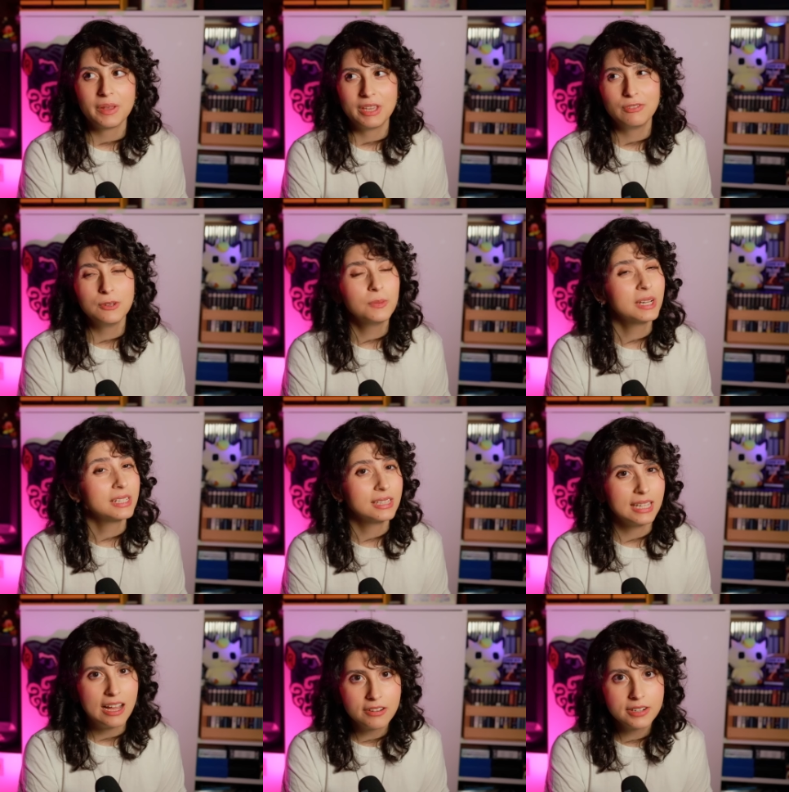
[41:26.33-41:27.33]
If you want a
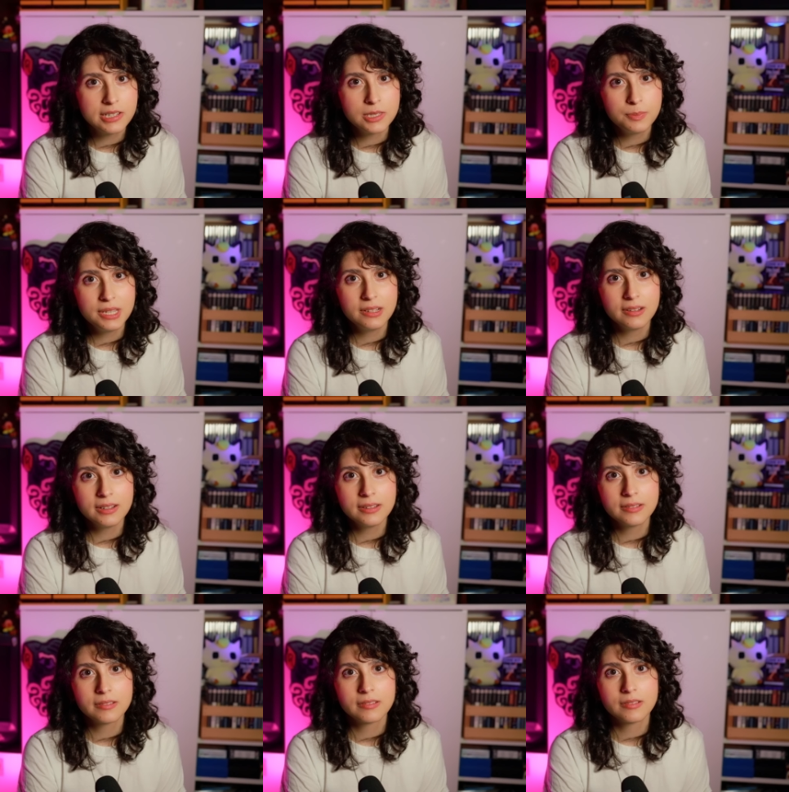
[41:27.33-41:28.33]
louder speaker,
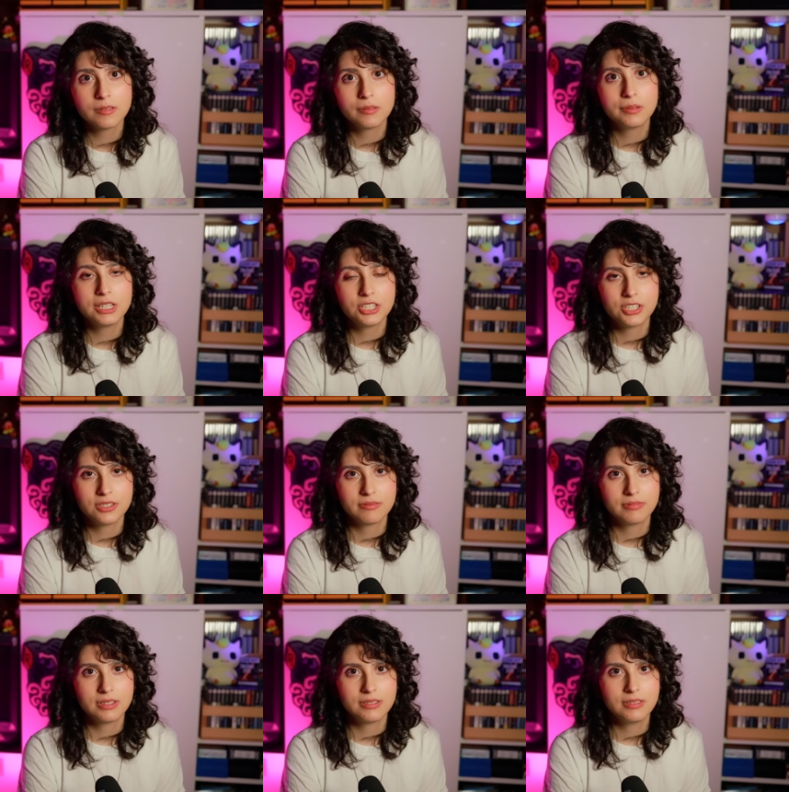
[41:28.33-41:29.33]
which
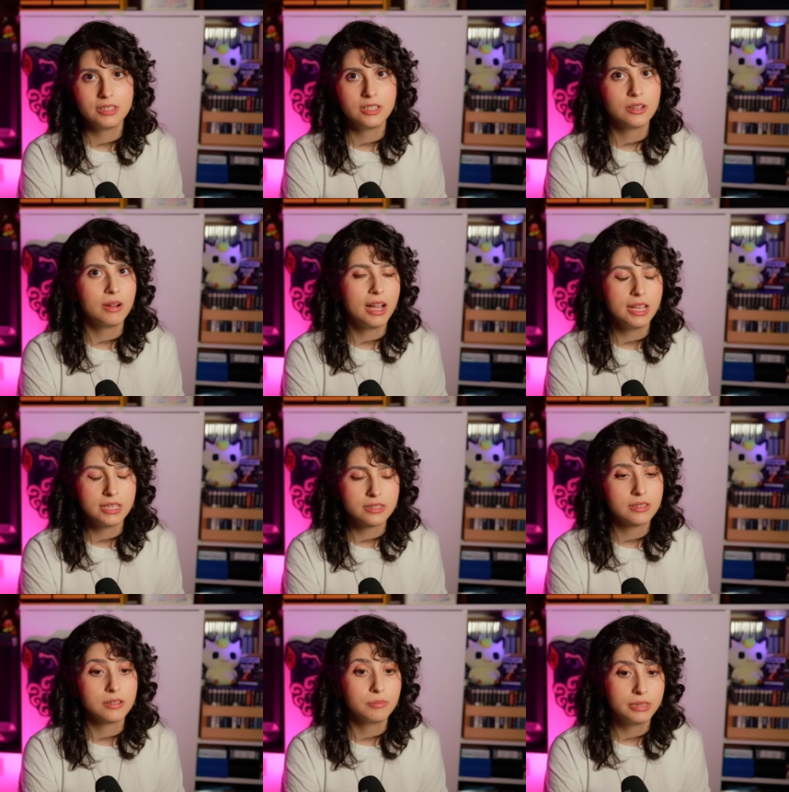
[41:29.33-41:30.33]
you know is
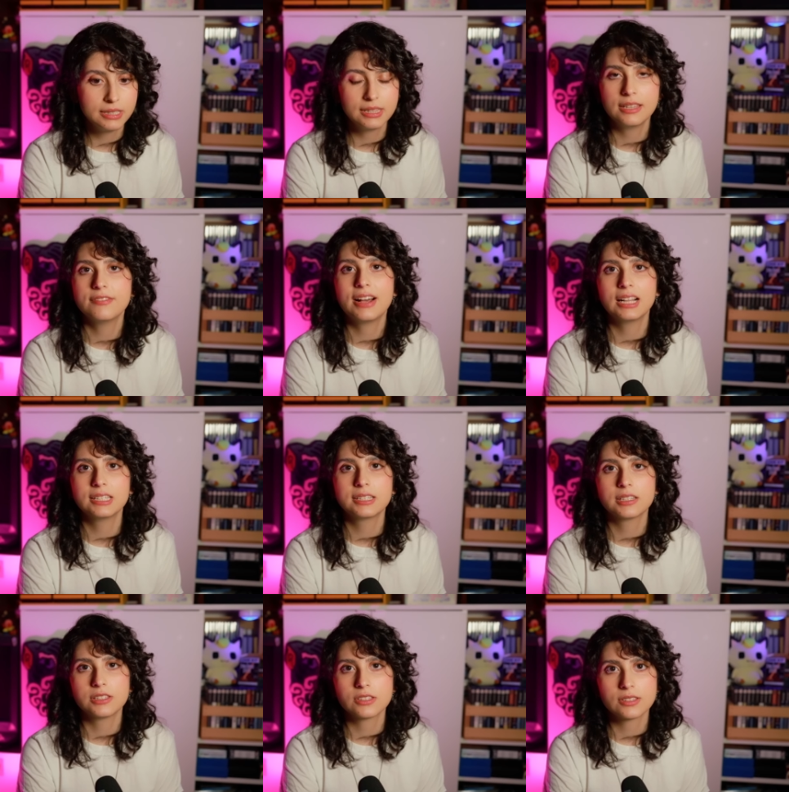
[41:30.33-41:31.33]
a completely valid
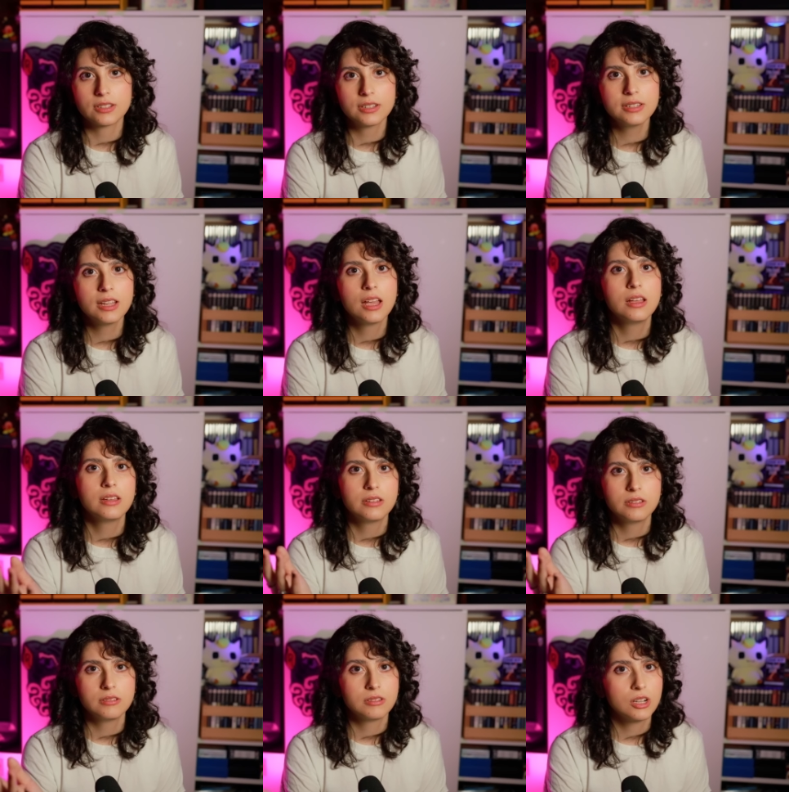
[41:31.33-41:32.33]
concern,
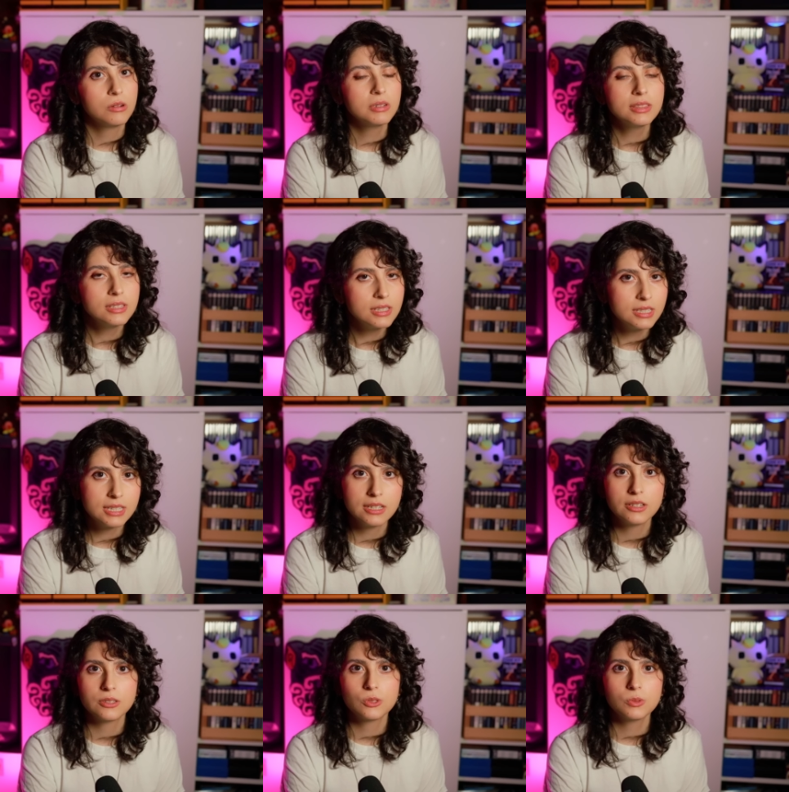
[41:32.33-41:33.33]
go with the
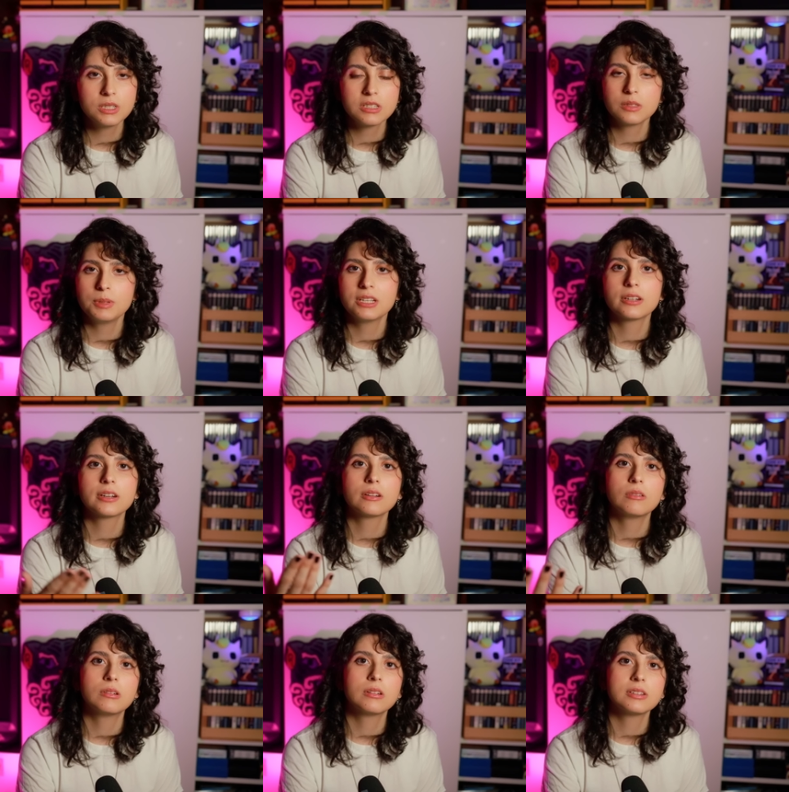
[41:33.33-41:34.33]
Nintendo Switch
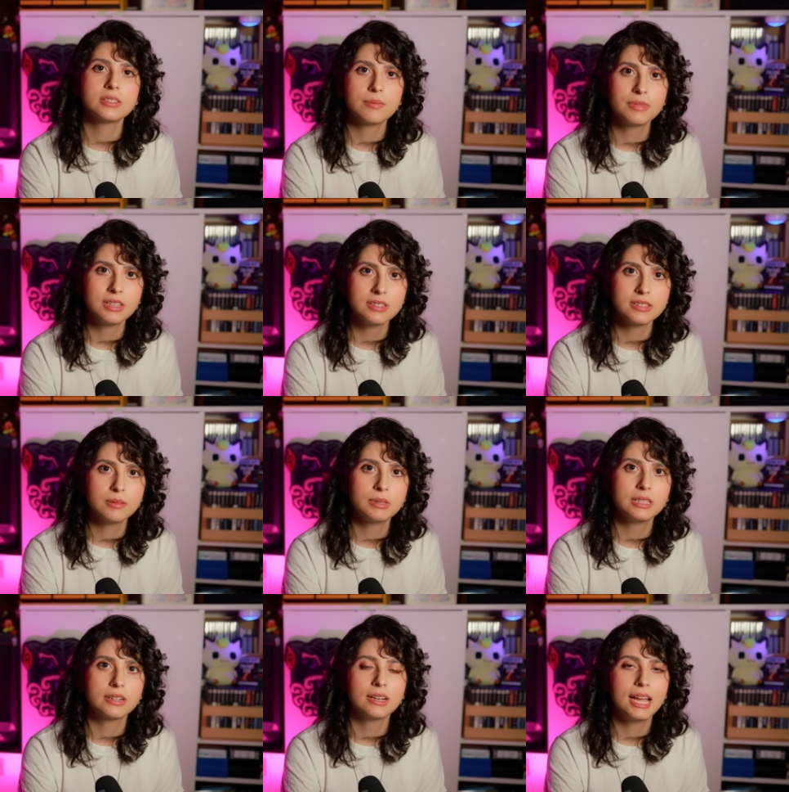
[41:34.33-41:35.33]
speaker or something
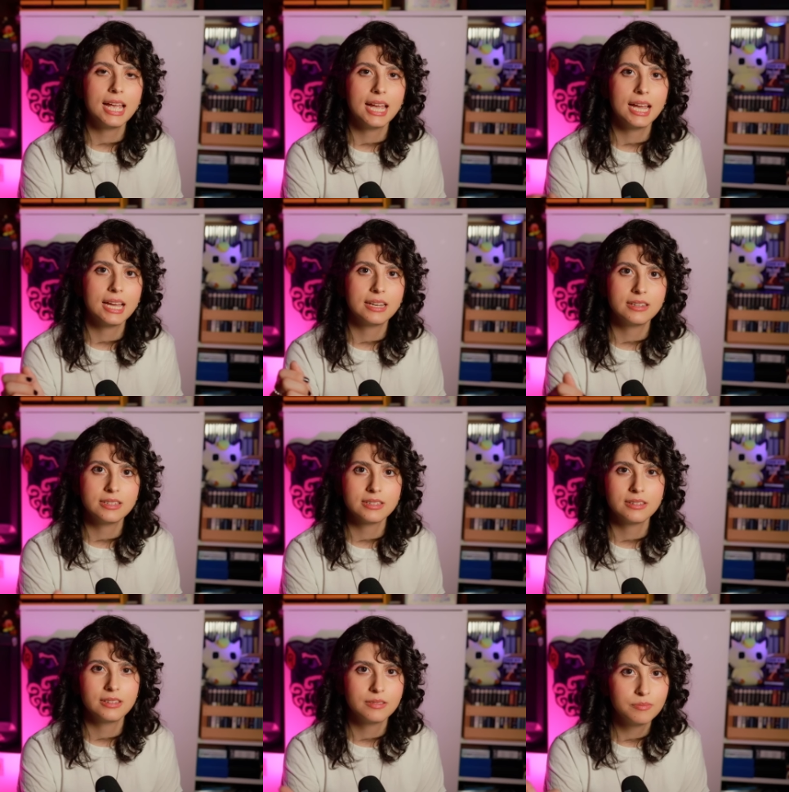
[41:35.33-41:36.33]
similar
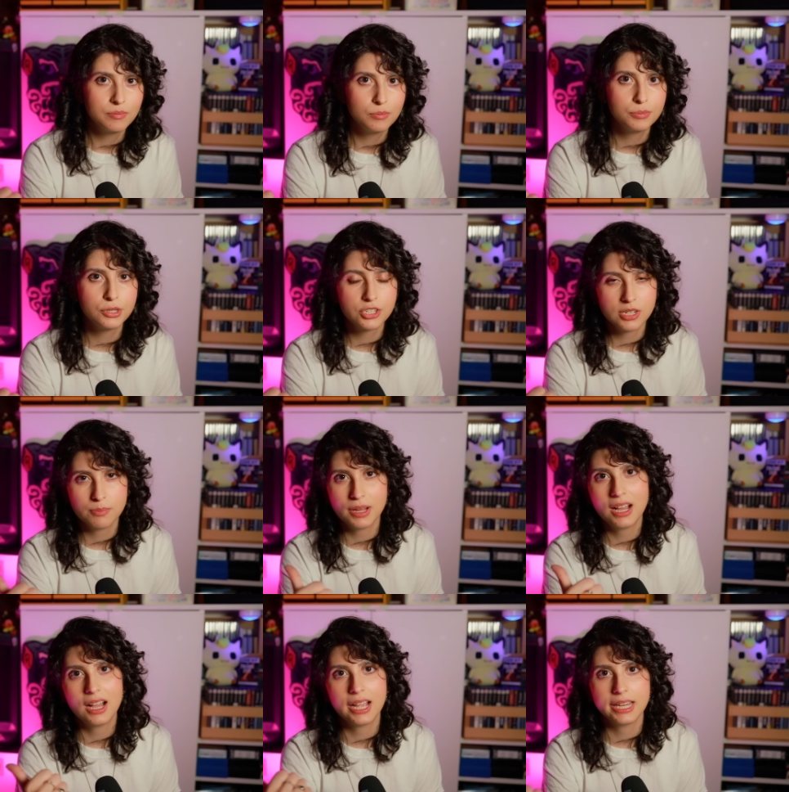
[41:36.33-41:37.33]
and push it
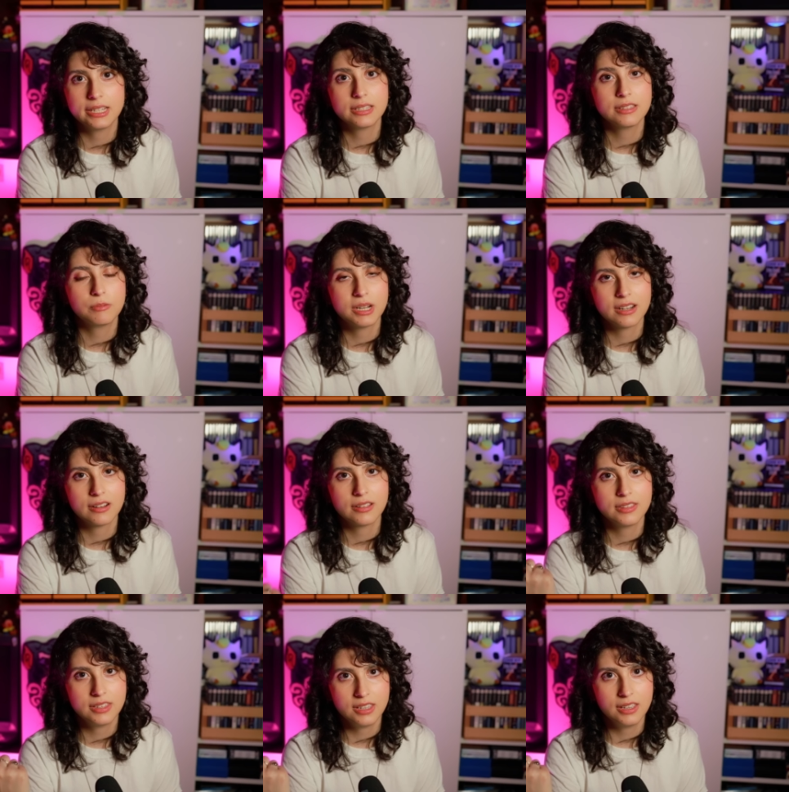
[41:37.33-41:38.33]
behind where
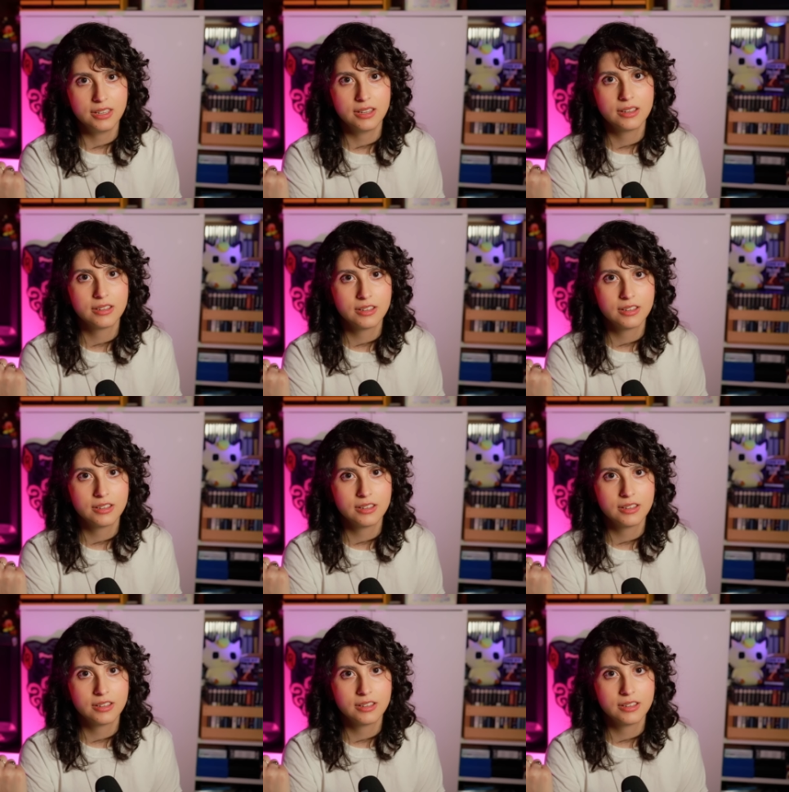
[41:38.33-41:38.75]
the